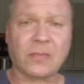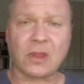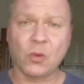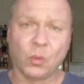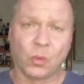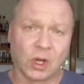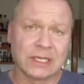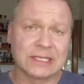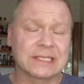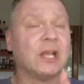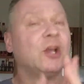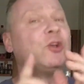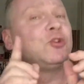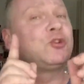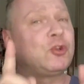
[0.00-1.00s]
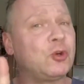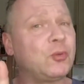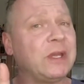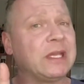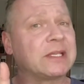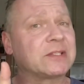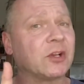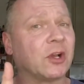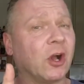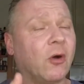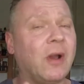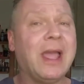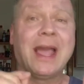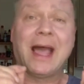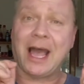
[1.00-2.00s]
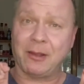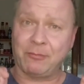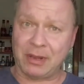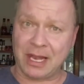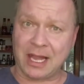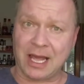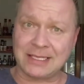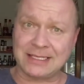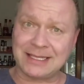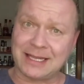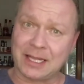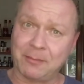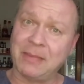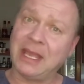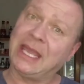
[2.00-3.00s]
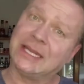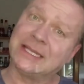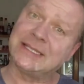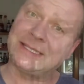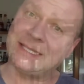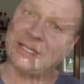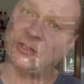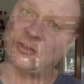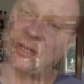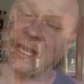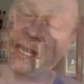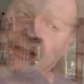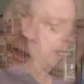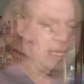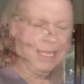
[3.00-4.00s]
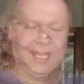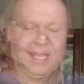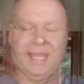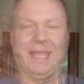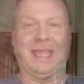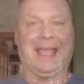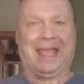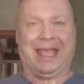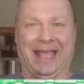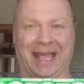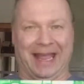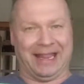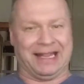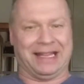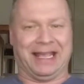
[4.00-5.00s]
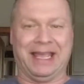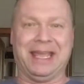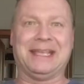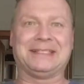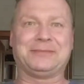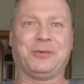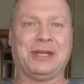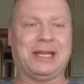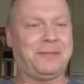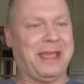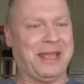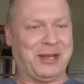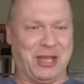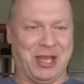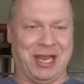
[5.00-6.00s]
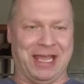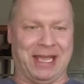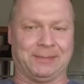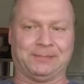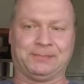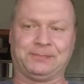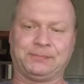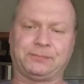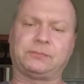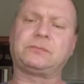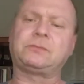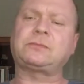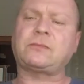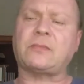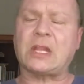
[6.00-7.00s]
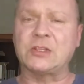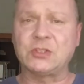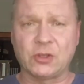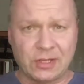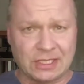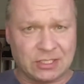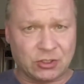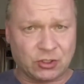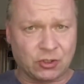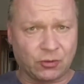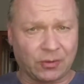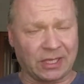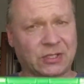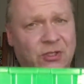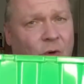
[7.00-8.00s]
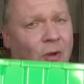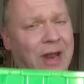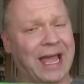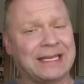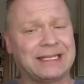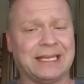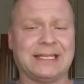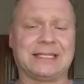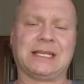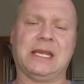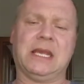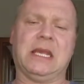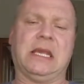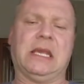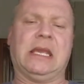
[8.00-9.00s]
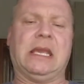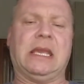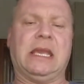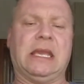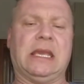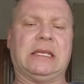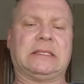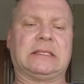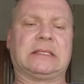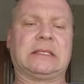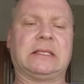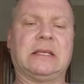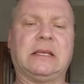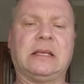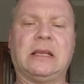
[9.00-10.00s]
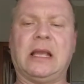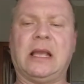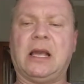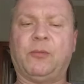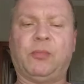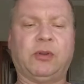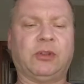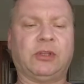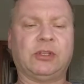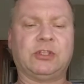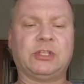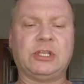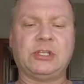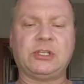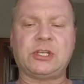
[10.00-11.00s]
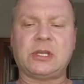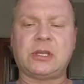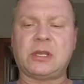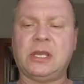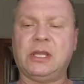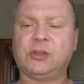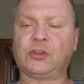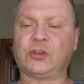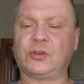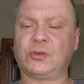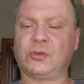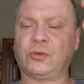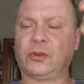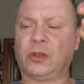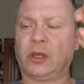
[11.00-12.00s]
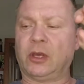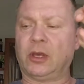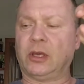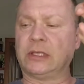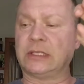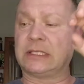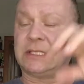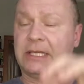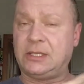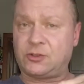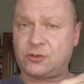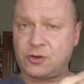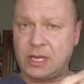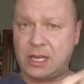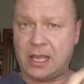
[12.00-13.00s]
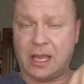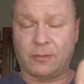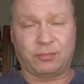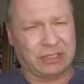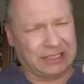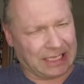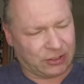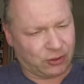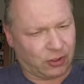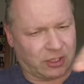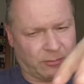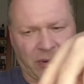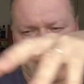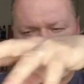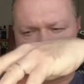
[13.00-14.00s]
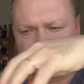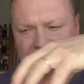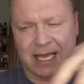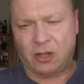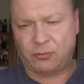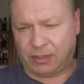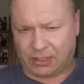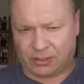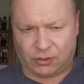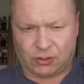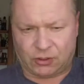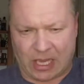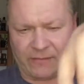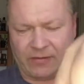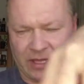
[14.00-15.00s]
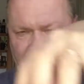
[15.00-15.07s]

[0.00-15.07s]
was 2 weeks ago, I planted them in a seed tray. And here's one I made earlier. So this is 2 weeks. So all I did is I put the ginger into the seed tray. I took the plugs out because you usually have the